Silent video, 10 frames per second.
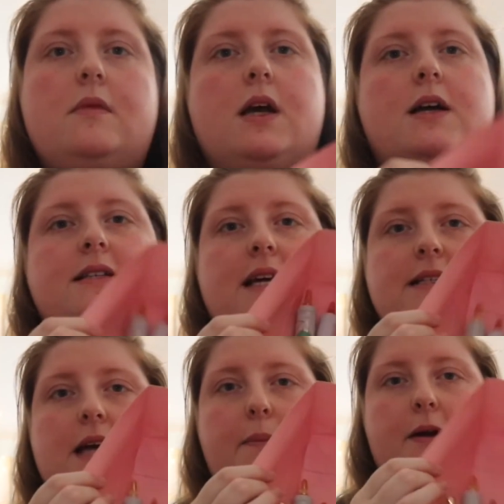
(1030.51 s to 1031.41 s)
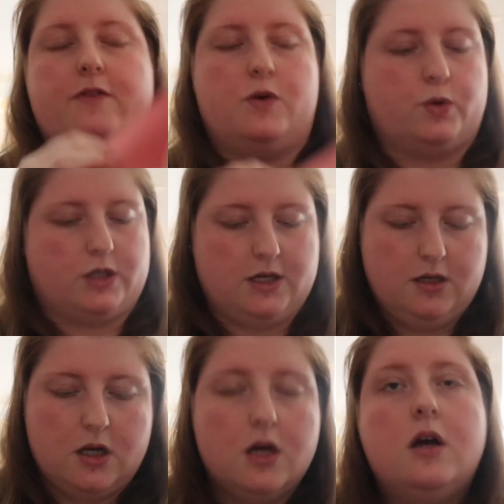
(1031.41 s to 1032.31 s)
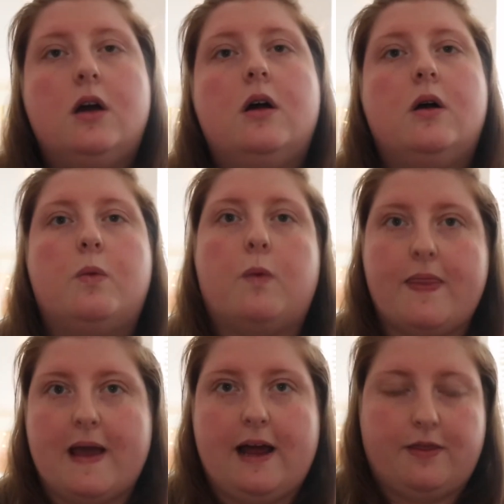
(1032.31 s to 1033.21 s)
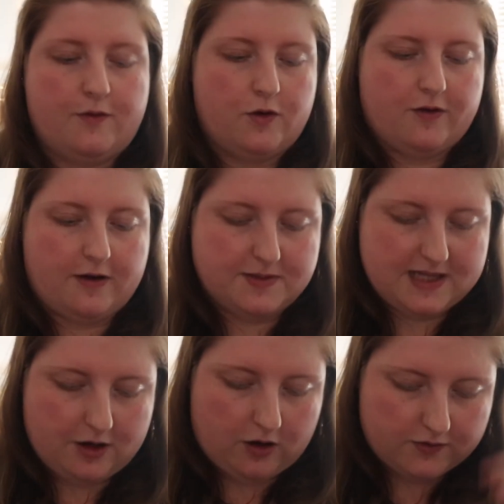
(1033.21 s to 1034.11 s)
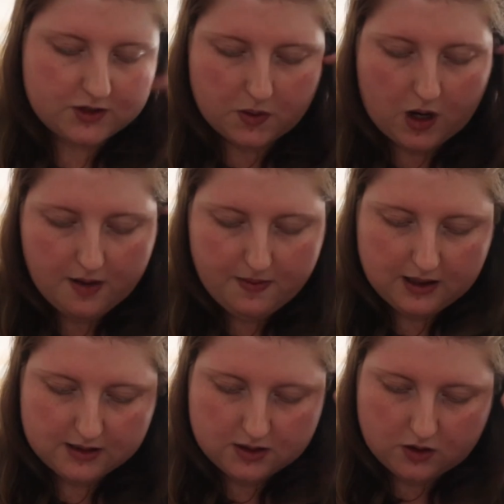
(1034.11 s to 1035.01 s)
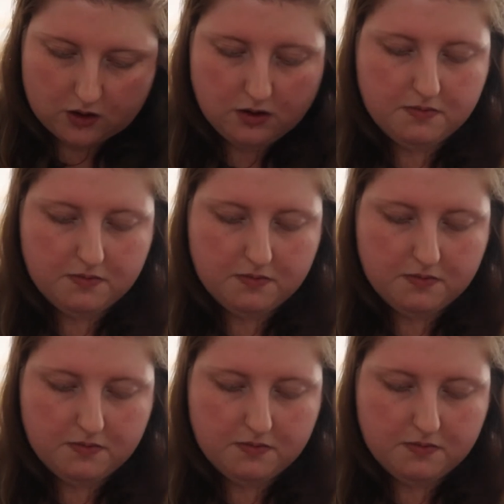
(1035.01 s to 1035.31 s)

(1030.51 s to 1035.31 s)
I did a bit of an order when they had the 45% off. So I picked up